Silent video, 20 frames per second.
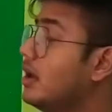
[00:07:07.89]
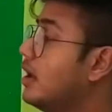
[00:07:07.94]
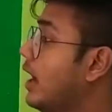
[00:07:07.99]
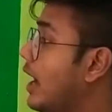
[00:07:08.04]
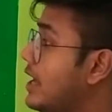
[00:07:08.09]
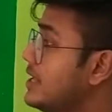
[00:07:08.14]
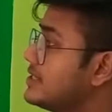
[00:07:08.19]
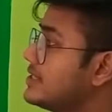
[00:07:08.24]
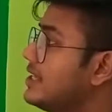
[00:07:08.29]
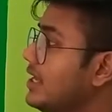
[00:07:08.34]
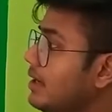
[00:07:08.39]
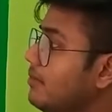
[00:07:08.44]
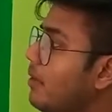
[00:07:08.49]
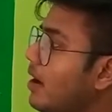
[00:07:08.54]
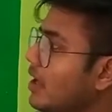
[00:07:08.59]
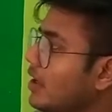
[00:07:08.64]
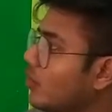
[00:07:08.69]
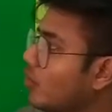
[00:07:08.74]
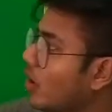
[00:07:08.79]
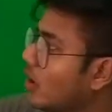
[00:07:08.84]
and
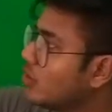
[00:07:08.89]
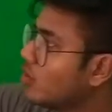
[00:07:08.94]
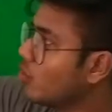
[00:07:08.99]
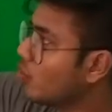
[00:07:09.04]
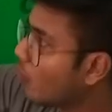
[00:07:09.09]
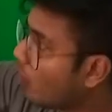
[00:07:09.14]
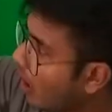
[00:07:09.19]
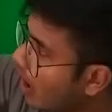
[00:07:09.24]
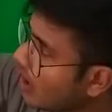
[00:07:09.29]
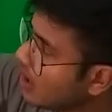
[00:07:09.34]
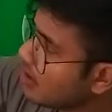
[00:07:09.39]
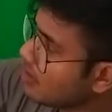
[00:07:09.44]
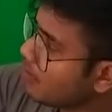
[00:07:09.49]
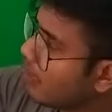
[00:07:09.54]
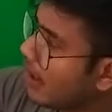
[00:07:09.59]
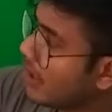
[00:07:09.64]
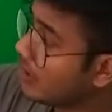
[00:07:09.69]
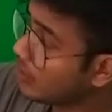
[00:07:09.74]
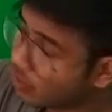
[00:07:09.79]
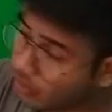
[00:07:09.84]
sigma equal to 1
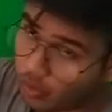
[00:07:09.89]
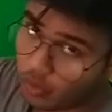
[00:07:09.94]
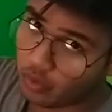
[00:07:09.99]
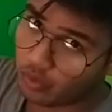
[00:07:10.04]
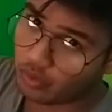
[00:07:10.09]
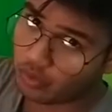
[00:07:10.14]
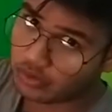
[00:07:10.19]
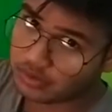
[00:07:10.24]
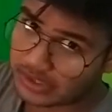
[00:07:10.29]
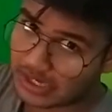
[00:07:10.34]
by rho.